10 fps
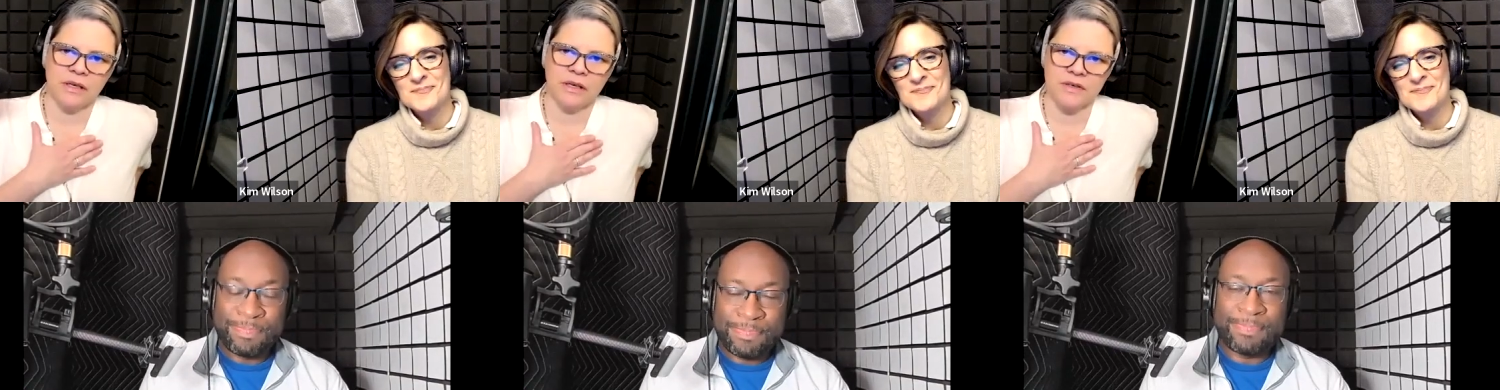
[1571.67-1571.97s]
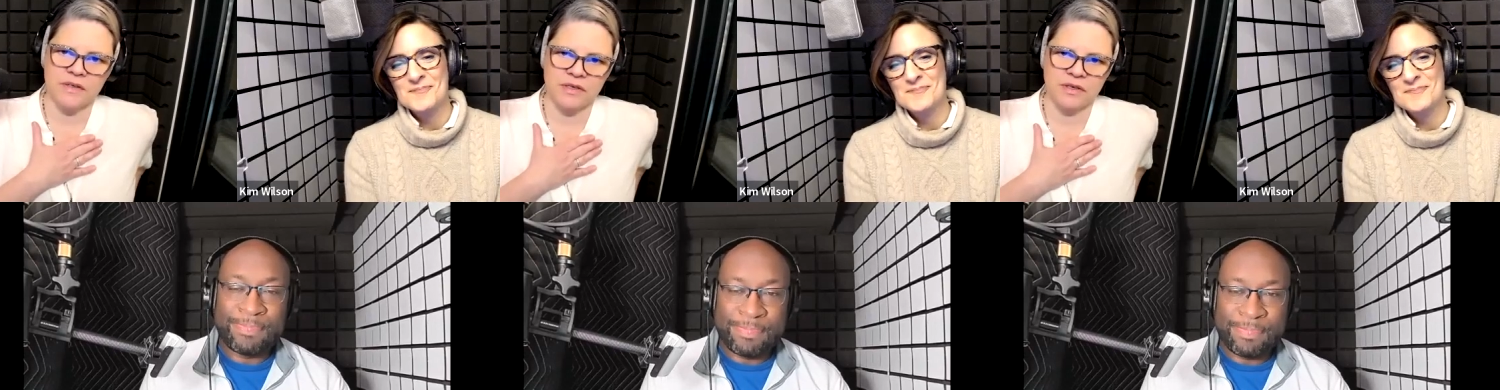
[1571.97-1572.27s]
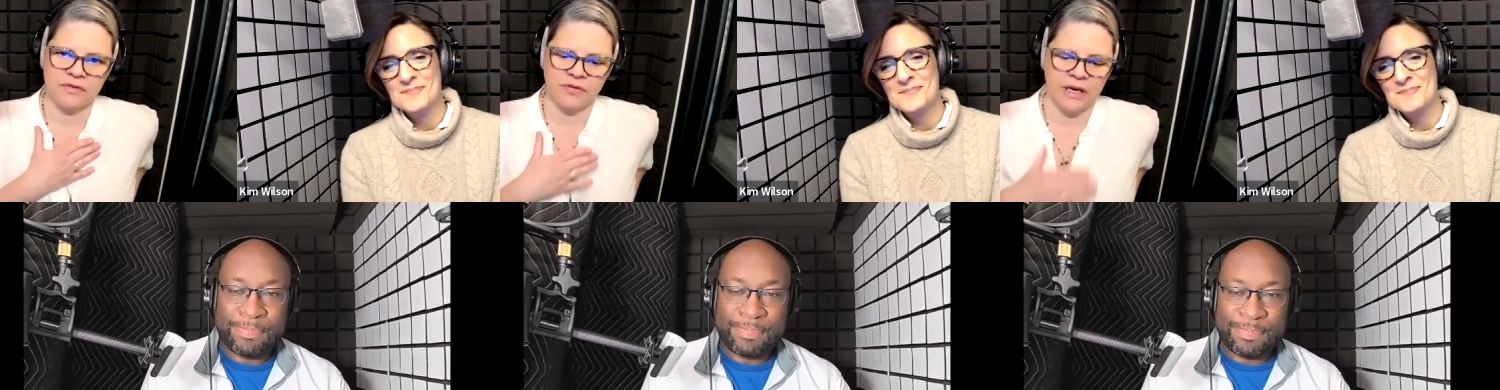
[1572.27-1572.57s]
Speaker 1: You're such a
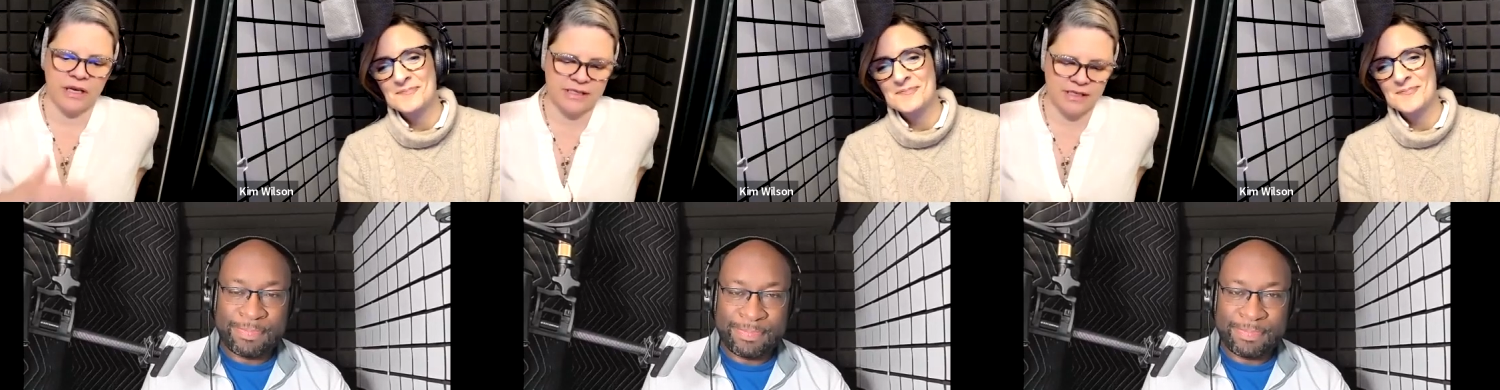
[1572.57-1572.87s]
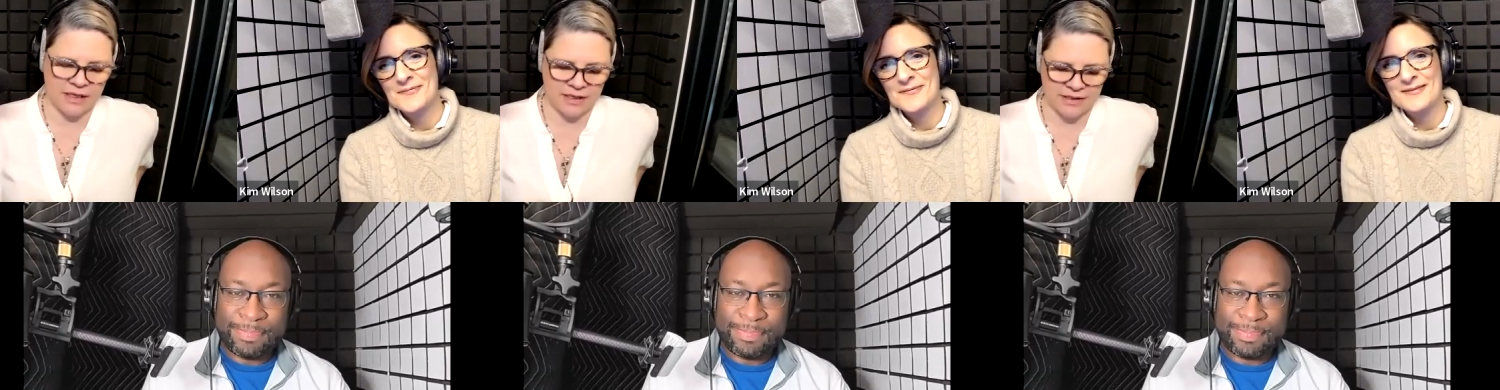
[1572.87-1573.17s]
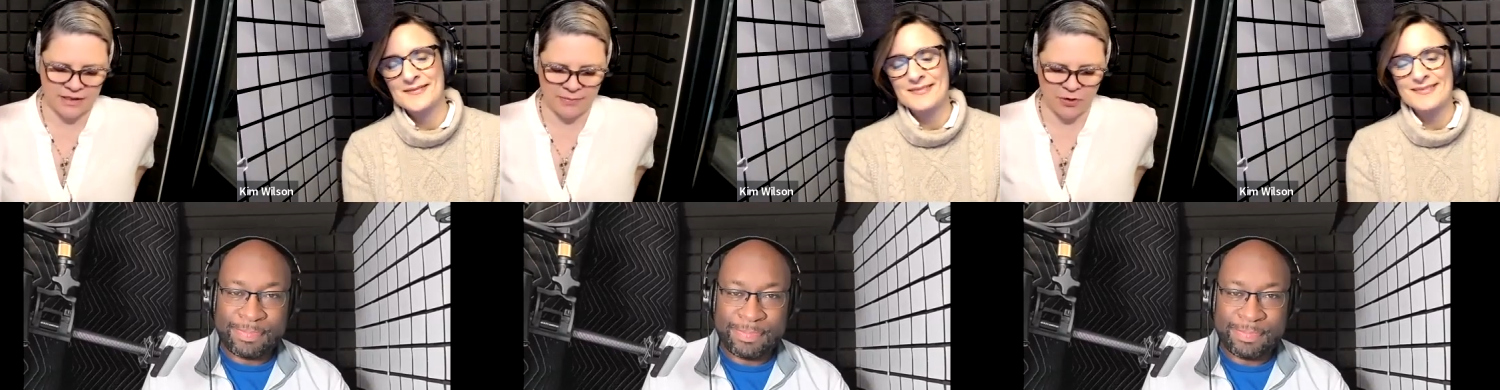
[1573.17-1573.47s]
good friend, and
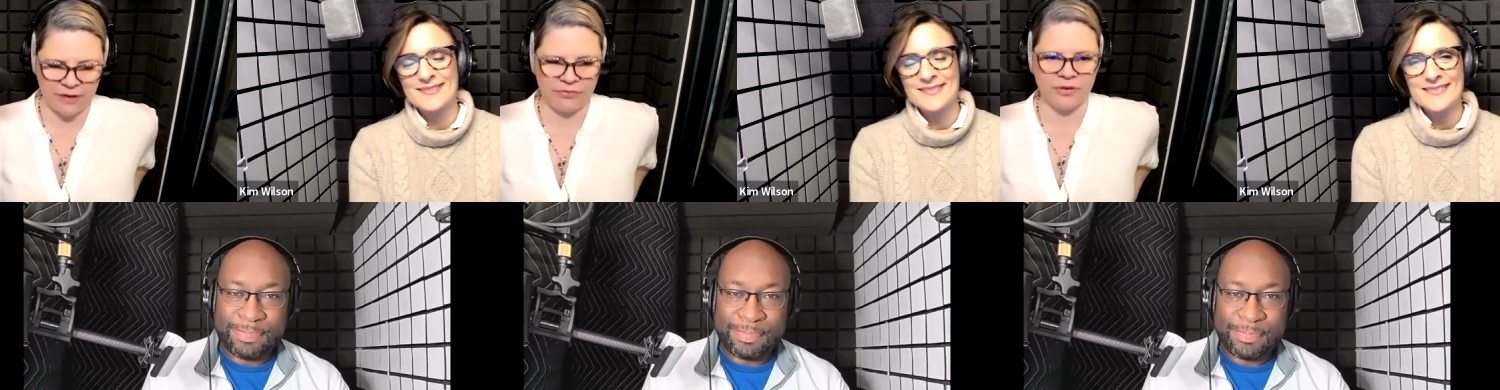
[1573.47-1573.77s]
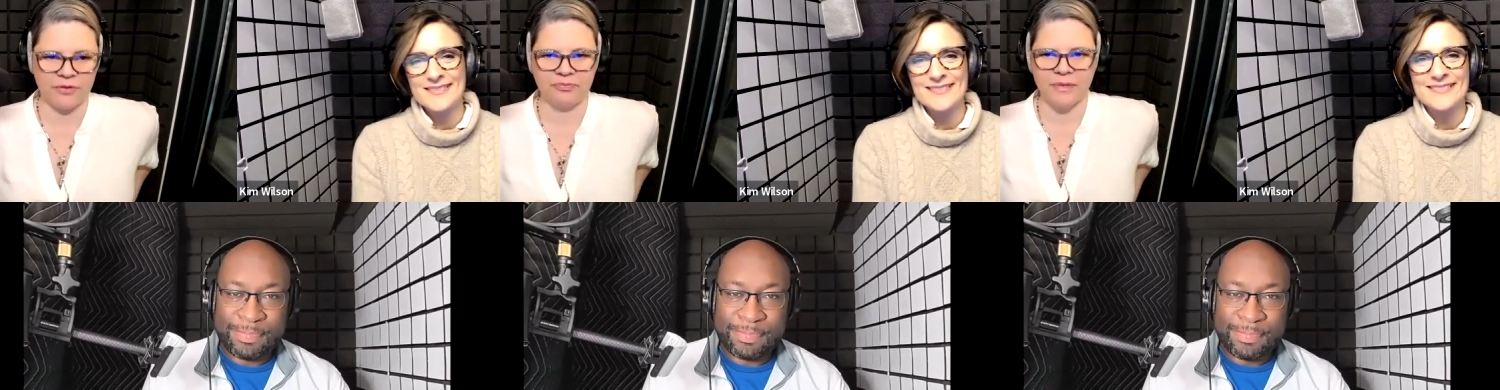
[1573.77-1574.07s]
I'm grateful.